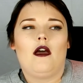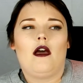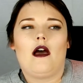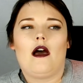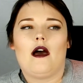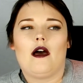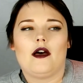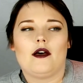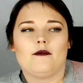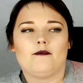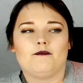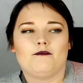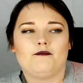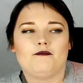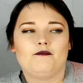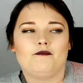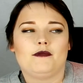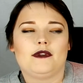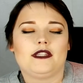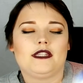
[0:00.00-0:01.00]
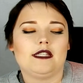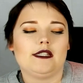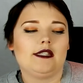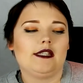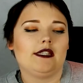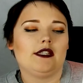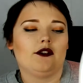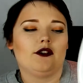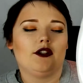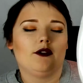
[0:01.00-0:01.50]
But this
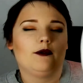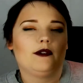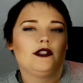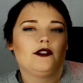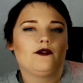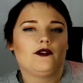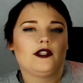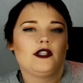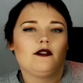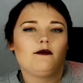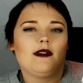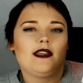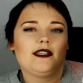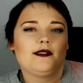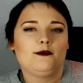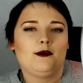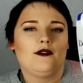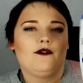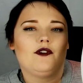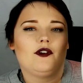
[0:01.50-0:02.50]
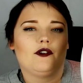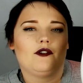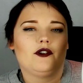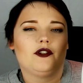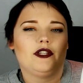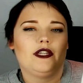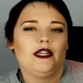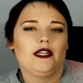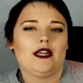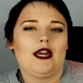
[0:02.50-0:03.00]
is the only one that really makes me feel
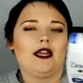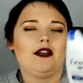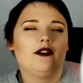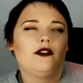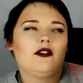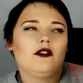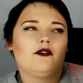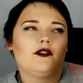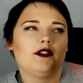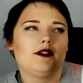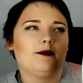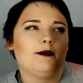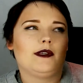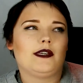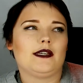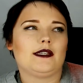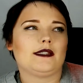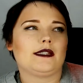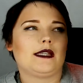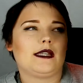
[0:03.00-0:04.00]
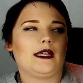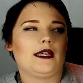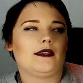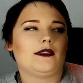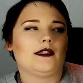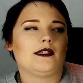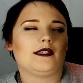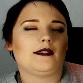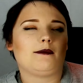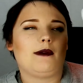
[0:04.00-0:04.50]
clean. I don't know if it's because like
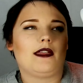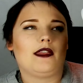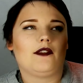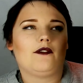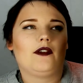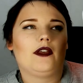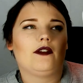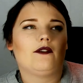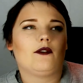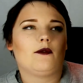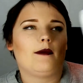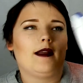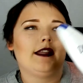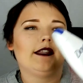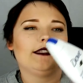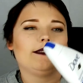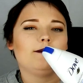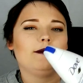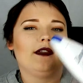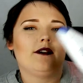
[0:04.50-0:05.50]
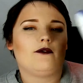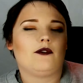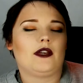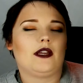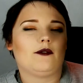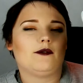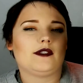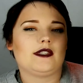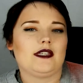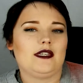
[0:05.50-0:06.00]
the smell of it reminds me of when
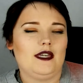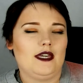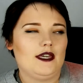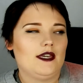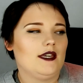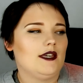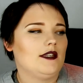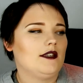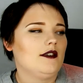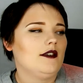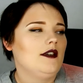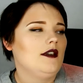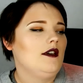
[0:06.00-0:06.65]
I was a kid